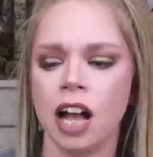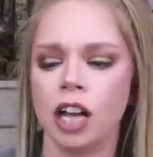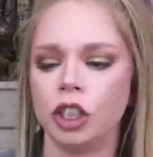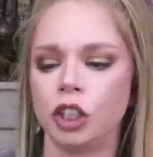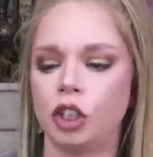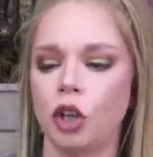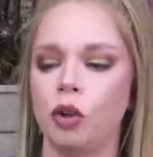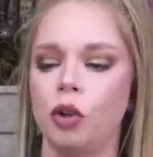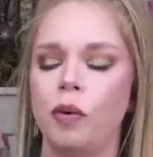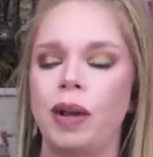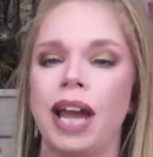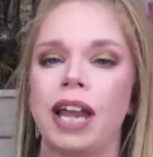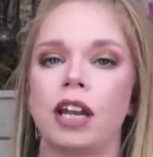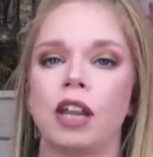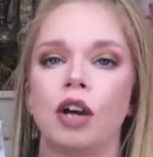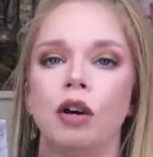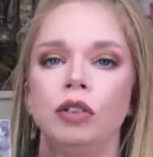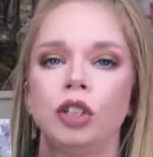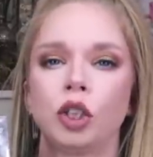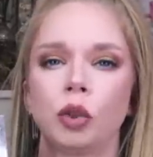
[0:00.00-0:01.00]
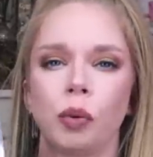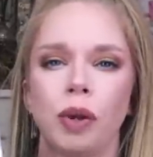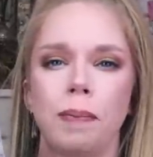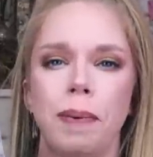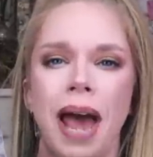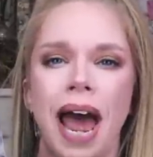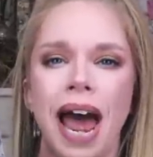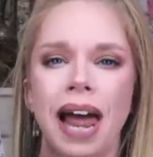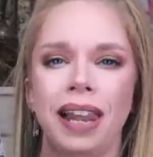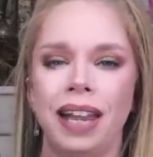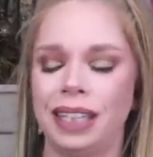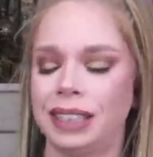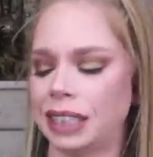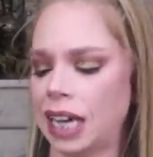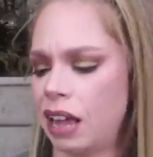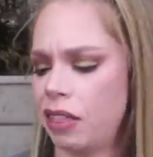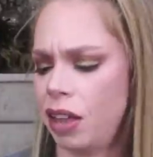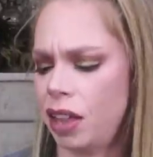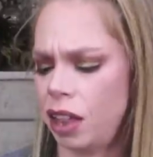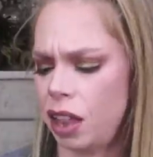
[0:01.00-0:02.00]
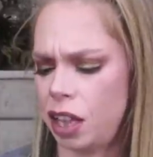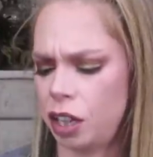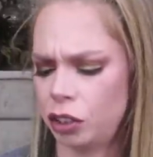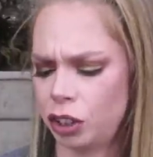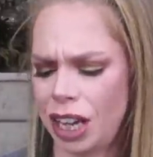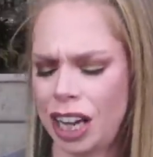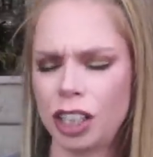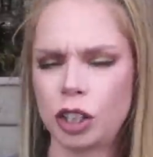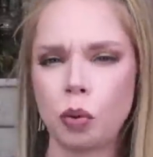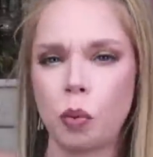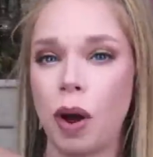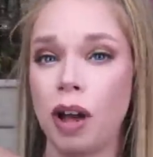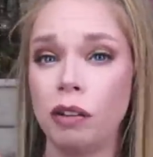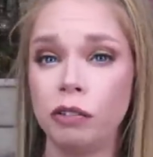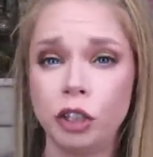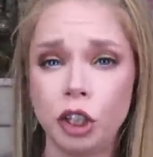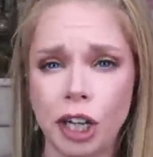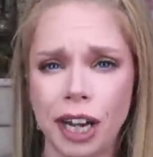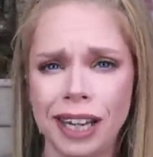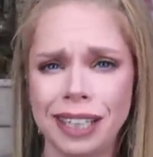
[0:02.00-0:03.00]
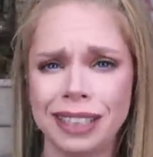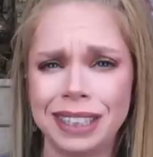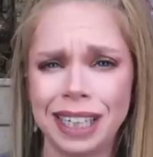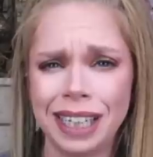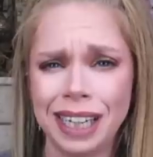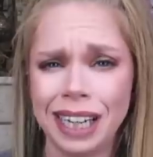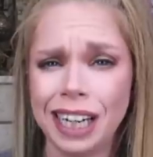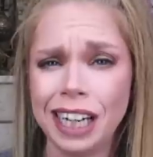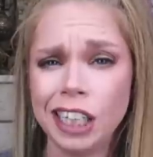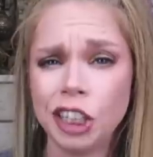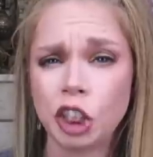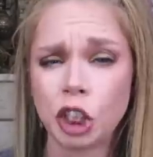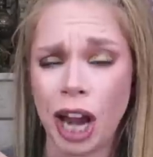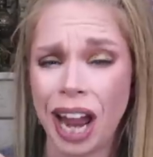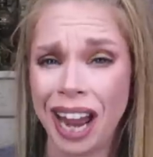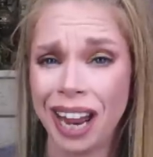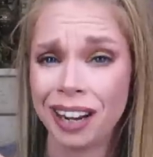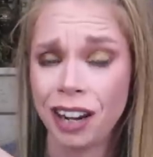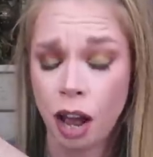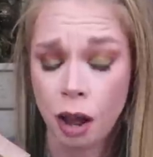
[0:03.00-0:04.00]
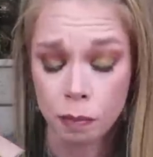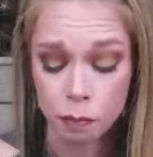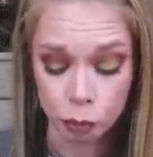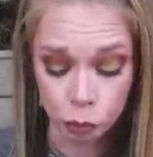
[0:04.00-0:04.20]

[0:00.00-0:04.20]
So you get those three palettes. I think that there's like twelve shades in each and a